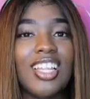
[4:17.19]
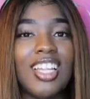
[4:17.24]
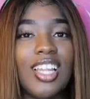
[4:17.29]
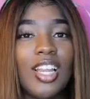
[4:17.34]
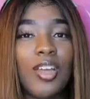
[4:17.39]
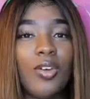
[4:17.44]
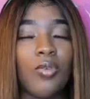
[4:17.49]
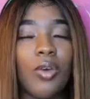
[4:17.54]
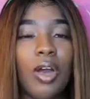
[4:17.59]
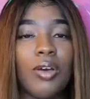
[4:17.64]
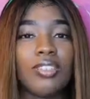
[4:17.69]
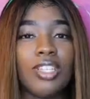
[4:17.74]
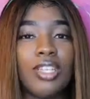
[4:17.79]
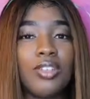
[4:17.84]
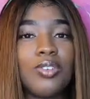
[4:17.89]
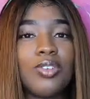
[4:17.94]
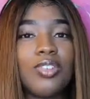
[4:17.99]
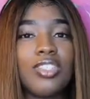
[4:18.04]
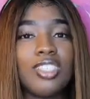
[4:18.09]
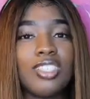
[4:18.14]
And I was
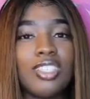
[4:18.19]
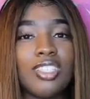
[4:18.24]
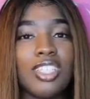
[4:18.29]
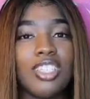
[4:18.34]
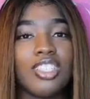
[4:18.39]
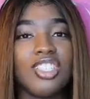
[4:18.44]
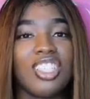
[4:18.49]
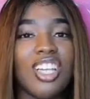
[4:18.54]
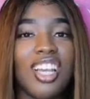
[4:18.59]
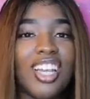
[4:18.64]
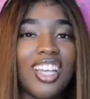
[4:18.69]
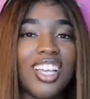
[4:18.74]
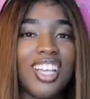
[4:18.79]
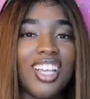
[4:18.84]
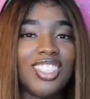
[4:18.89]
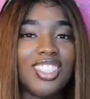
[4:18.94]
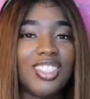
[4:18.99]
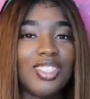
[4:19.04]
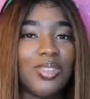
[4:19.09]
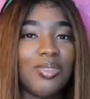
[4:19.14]
like, you could just say Shia, and
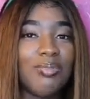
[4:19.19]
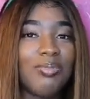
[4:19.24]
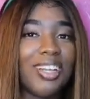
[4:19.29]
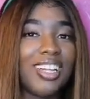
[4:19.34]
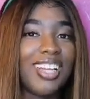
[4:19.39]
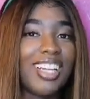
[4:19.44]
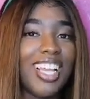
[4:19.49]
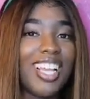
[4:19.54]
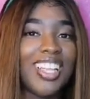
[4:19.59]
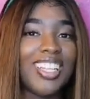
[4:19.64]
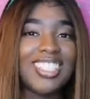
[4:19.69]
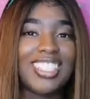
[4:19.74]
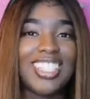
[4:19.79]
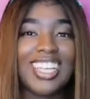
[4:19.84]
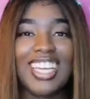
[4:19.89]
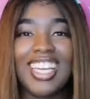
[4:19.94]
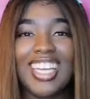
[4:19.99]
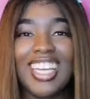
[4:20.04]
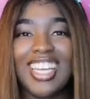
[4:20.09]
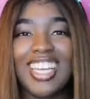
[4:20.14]
I showed him my name
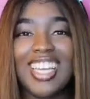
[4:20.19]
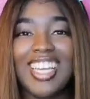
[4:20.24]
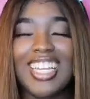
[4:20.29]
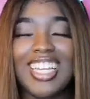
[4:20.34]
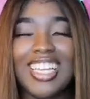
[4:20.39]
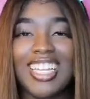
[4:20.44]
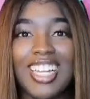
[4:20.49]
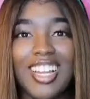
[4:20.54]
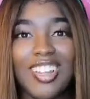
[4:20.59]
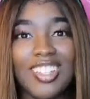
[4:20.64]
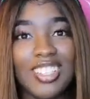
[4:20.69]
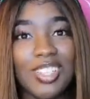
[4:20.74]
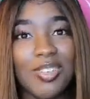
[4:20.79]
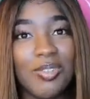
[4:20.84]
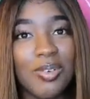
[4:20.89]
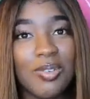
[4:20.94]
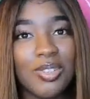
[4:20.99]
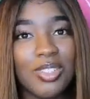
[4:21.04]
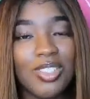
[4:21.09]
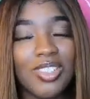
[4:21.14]
tag. Then I was like,
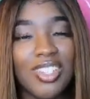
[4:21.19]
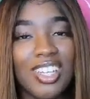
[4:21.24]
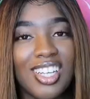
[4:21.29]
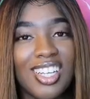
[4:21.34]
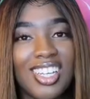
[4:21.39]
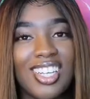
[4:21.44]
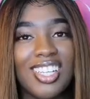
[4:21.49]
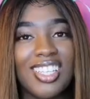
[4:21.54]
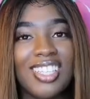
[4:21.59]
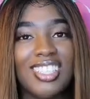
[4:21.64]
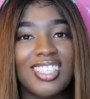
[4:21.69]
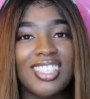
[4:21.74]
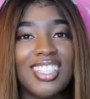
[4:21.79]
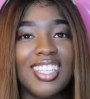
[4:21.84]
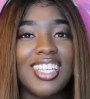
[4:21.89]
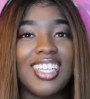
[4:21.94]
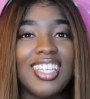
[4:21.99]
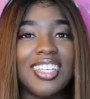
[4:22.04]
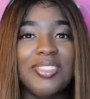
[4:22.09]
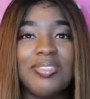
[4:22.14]
what was your name? He
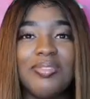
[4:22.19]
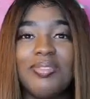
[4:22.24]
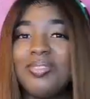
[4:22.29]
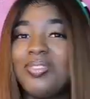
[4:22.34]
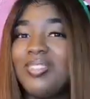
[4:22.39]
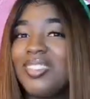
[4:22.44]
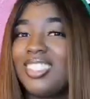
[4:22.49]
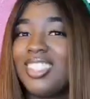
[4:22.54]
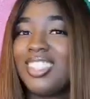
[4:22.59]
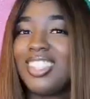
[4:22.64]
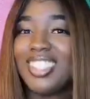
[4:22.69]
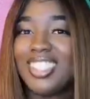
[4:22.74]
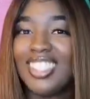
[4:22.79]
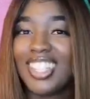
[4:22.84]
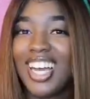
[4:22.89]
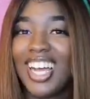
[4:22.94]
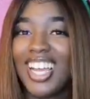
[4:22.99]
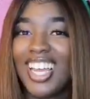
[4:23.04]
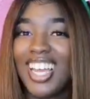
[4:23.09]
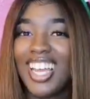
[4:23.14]
said
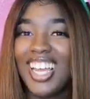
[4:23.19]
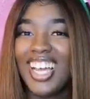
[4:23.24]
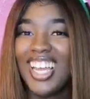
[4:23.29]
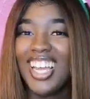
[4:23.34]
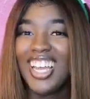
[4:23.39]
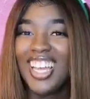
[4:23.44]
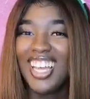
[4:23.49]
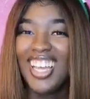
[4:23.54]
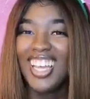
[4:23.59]
Zion.